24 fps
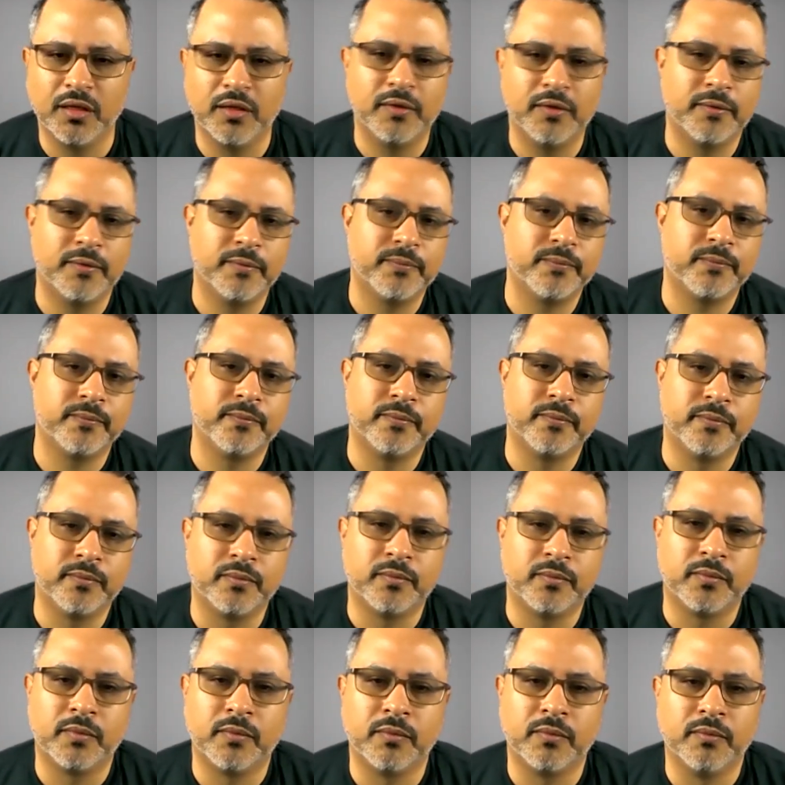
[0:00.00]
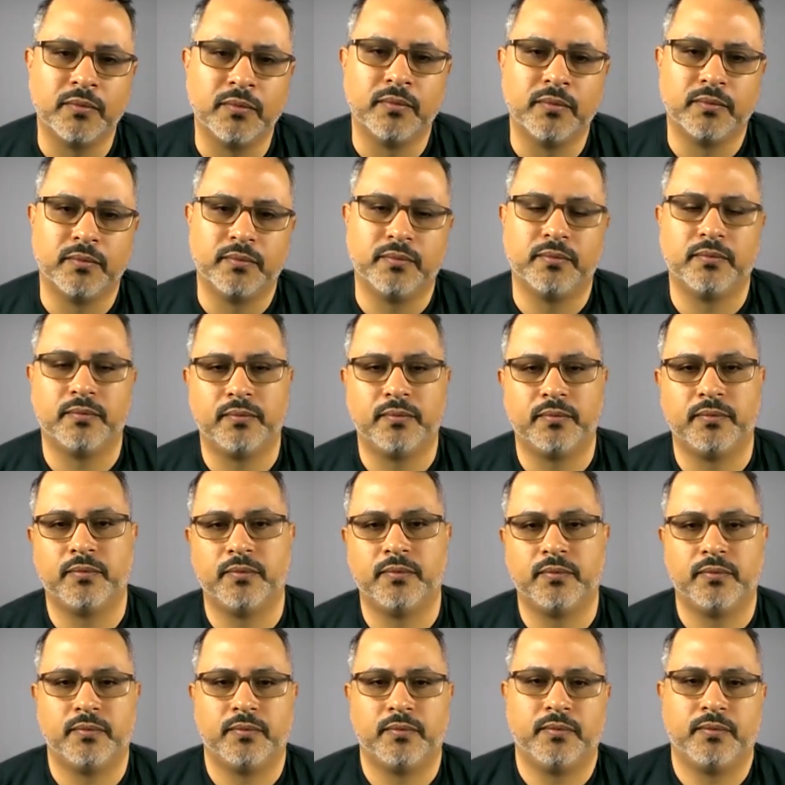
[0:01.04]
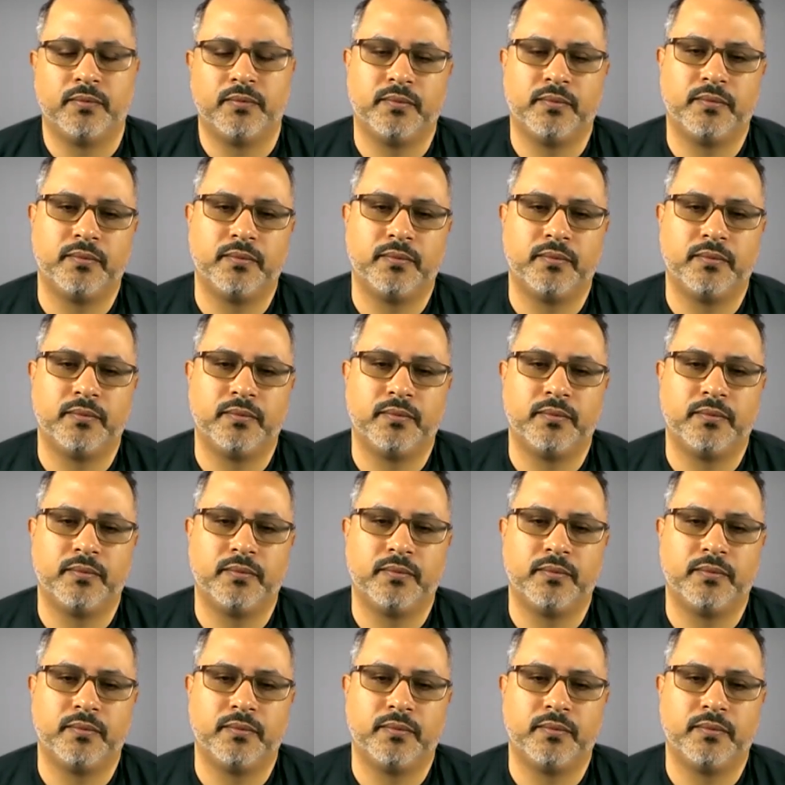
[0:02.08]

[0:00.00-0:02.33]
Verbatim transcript: All right, now, that's